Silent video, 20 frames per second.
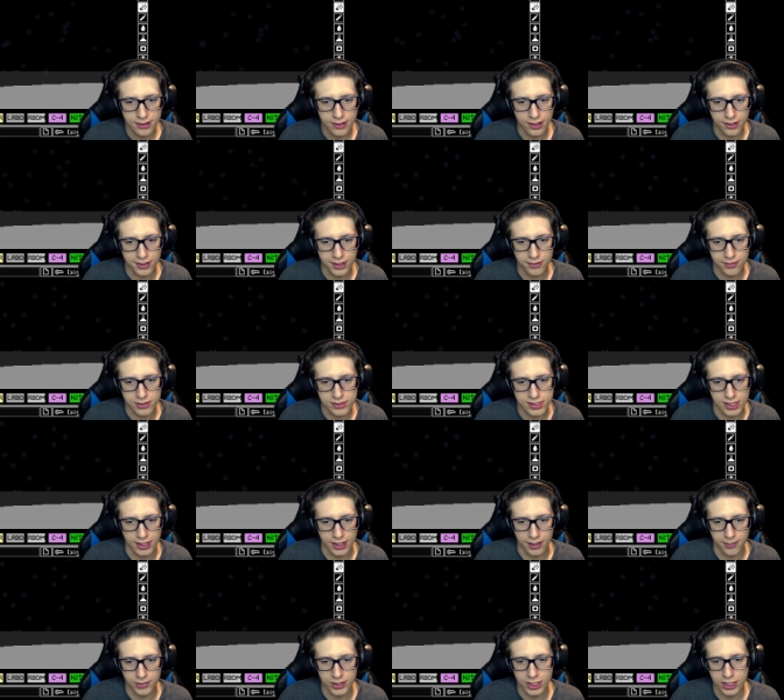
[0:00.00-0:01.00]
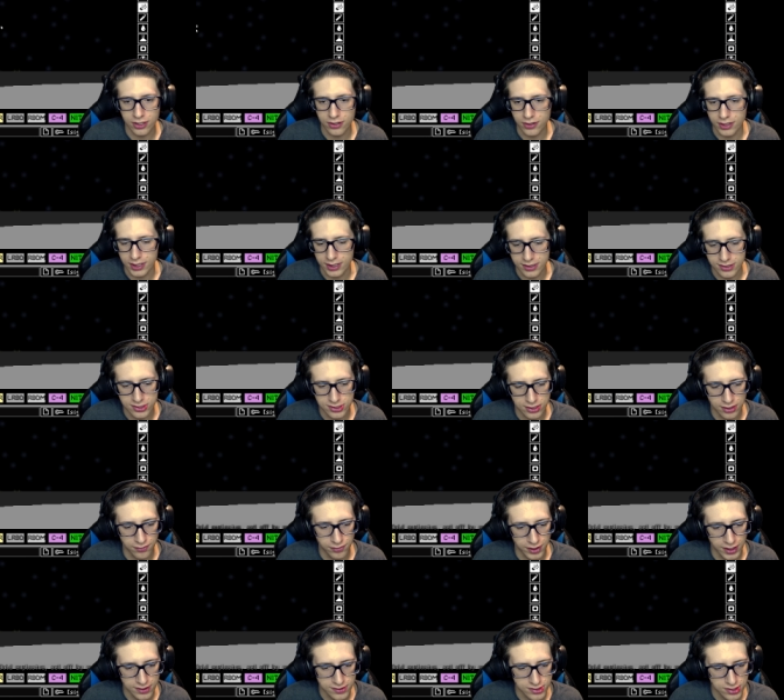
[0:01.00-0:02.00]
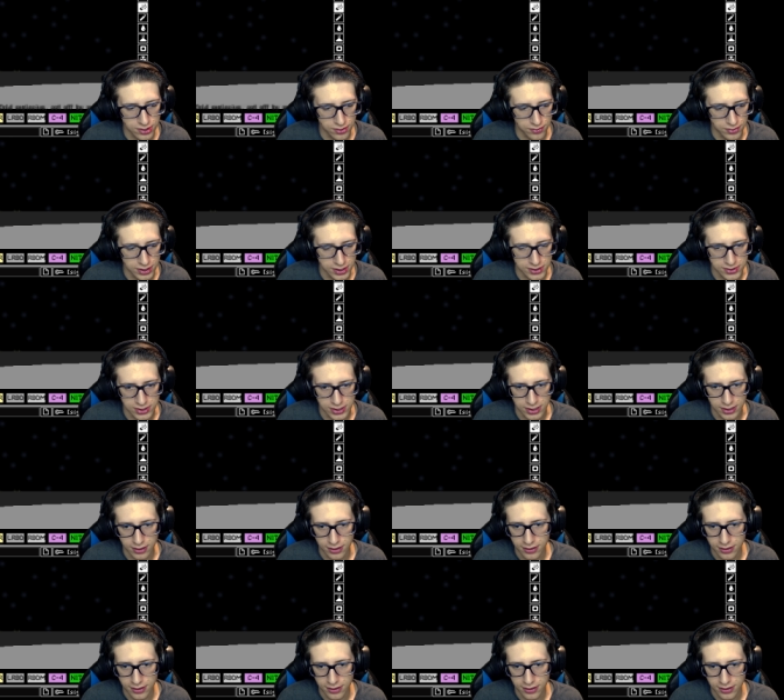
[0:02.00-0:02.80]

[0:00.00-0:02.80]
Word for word: Okay, one second. I'm curious if that's the reason.